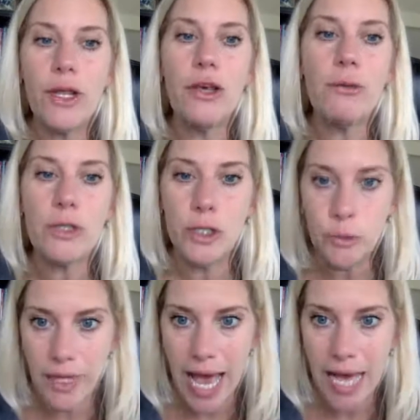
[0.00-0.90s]
do you
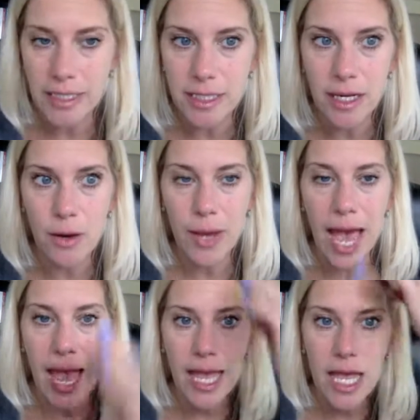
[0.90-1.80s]
do that?
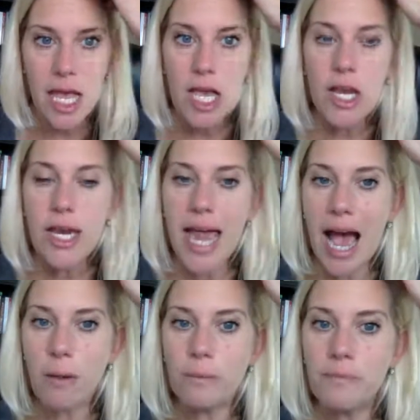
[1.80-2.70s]
Okay.
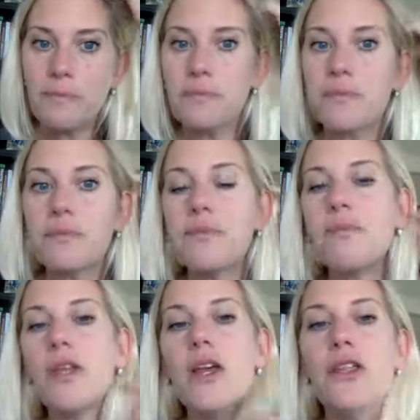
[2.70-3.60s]
Now,
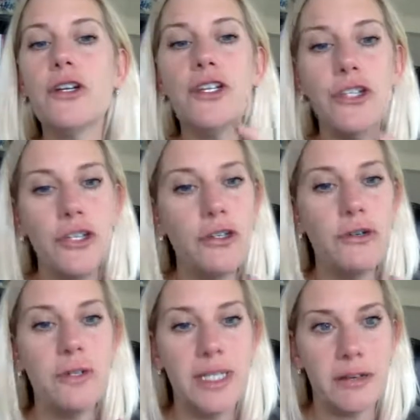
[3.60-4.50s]
there's
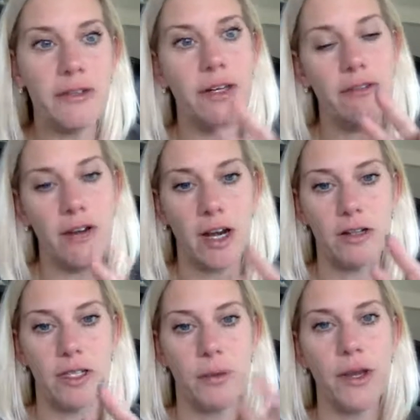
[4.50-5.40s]
two different
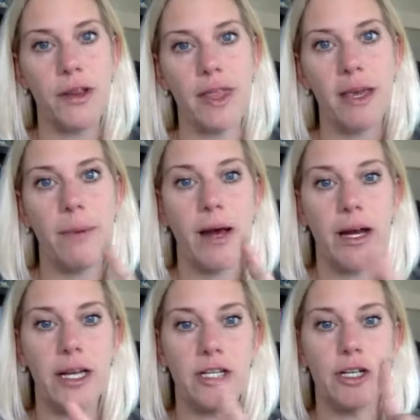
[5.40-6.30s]
funnels. I want you to think about
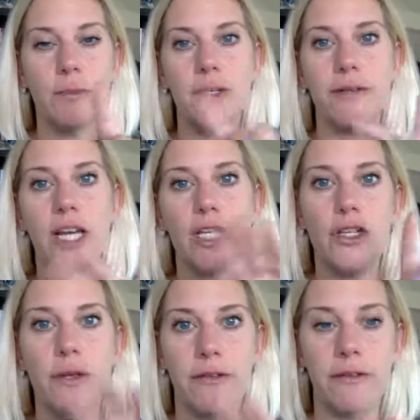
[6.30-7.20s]
it in terms of like
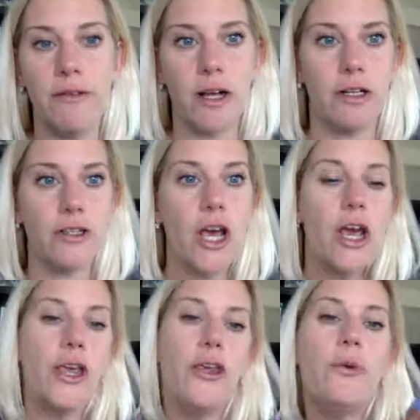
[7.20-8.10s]
two different funnels.
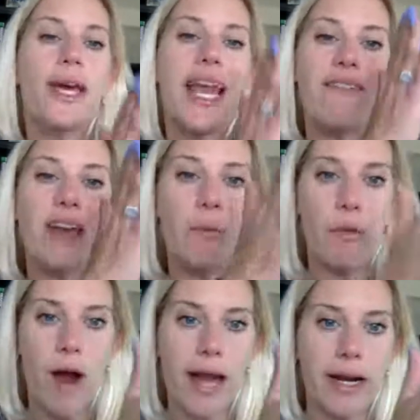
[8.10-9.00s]
You can have a
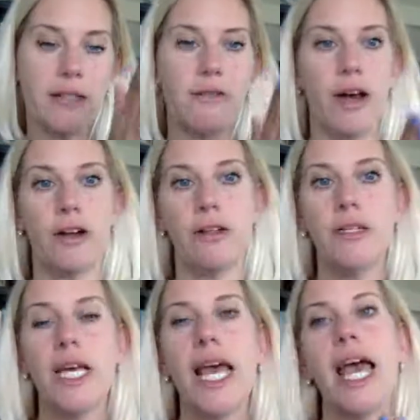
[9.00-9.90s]
product
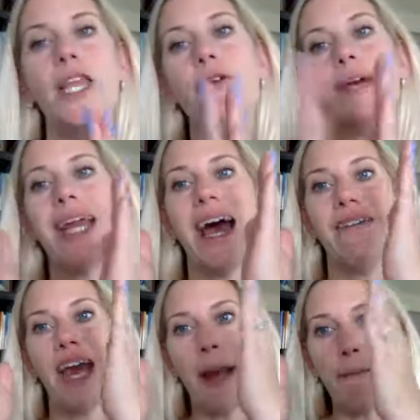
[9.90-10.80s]
funnel and you can
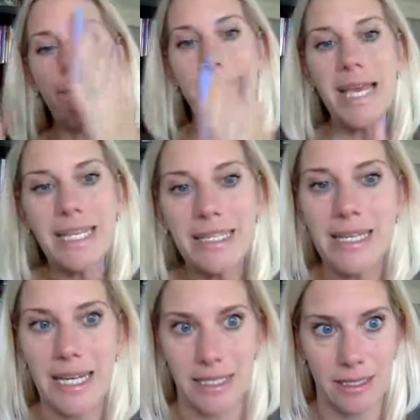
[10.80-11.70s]
have a
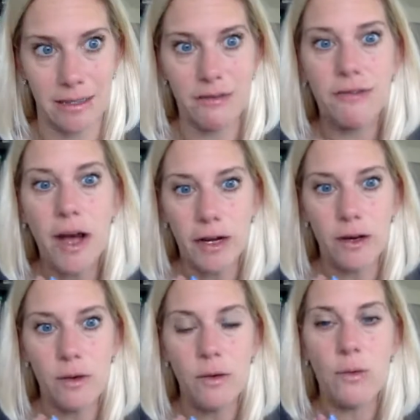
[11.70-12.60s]
business
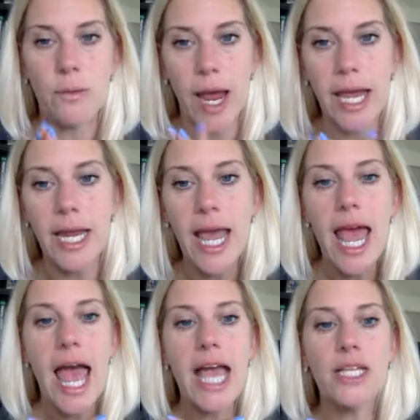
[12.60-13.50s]
funnel, right?
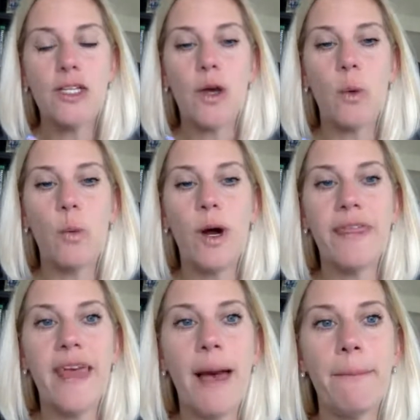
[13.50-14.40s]
And so
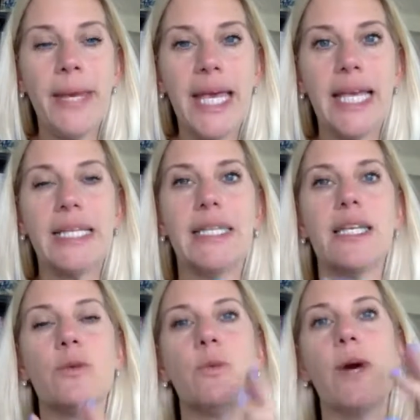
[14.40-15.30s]
what that means
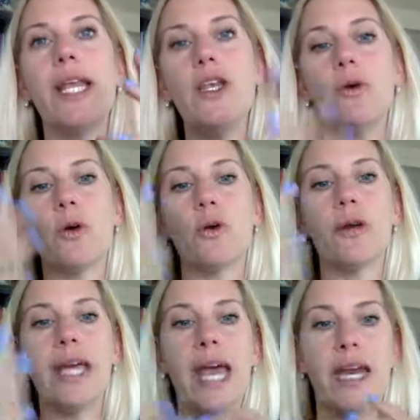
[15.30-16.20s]
is when you
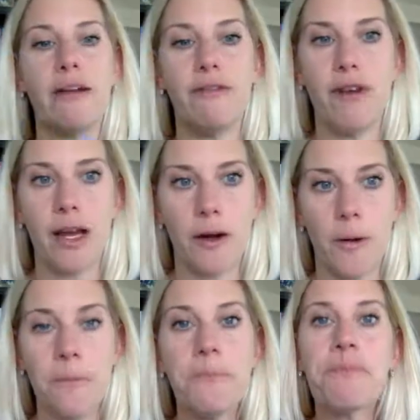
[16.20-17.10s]
create a
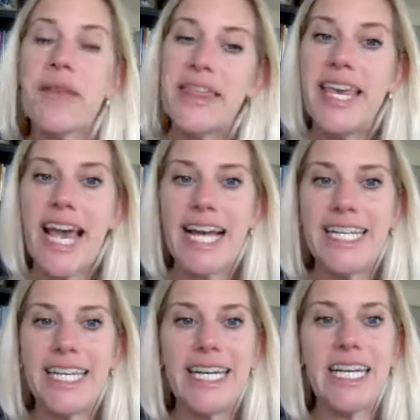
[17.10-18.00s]
funnel, the
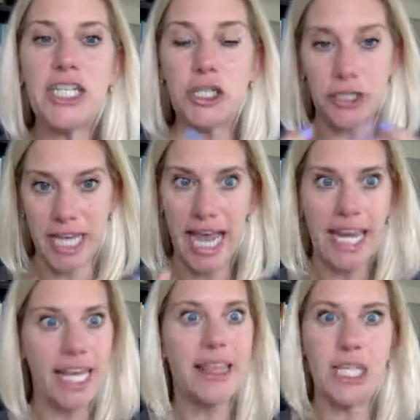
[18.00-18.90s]
idea is you're
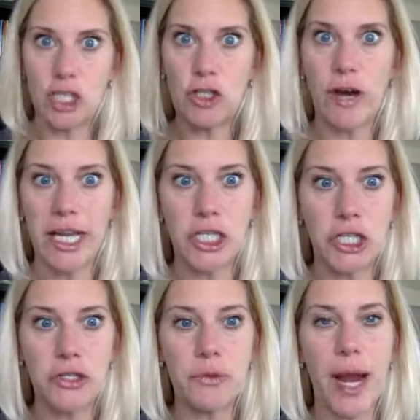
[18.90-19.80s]
taking these
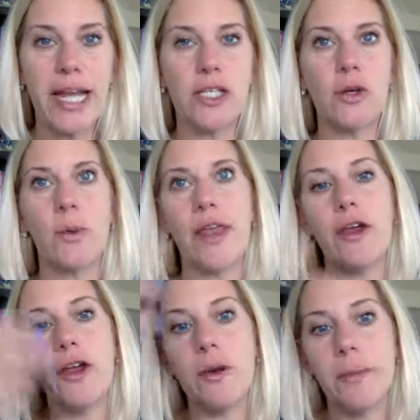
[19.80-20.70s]
strangers, right? So whether
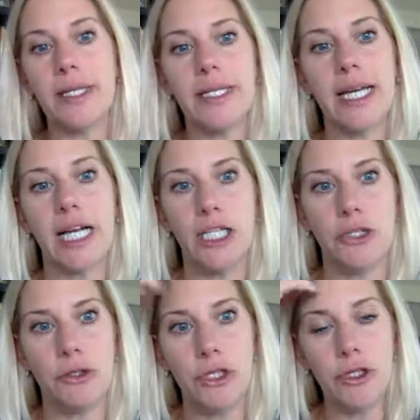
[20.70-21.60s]
you're building on
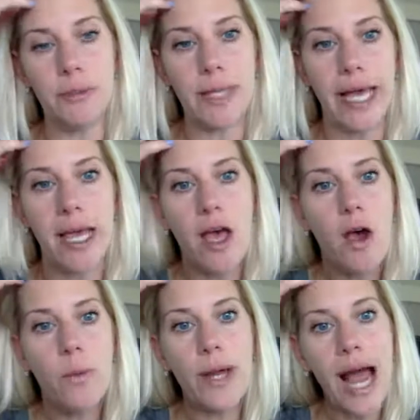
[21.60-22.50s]
YouTube, like
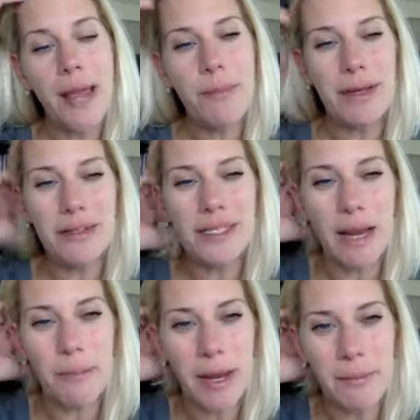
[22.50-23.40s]
when I build
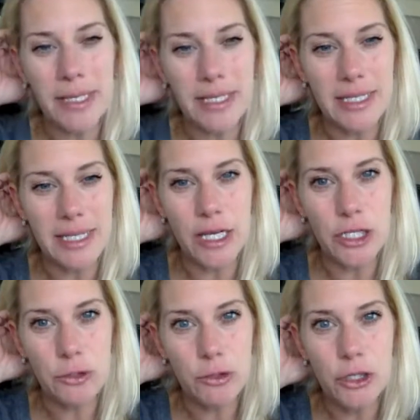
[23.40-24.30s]
on my business
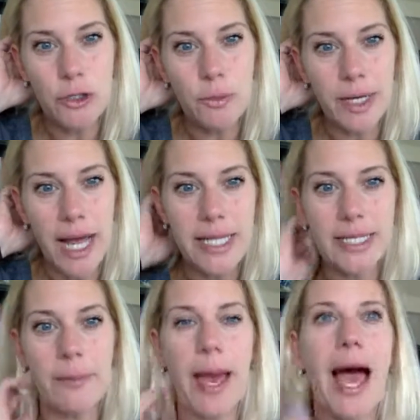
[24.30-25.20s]
on YouTube, what
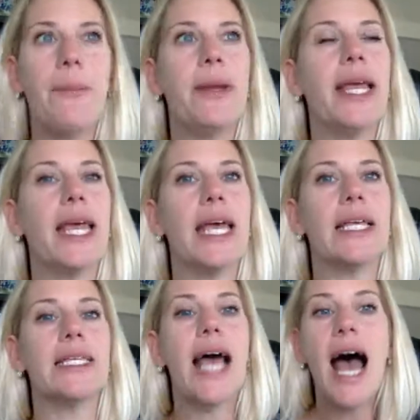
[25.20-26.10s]
ends up happening is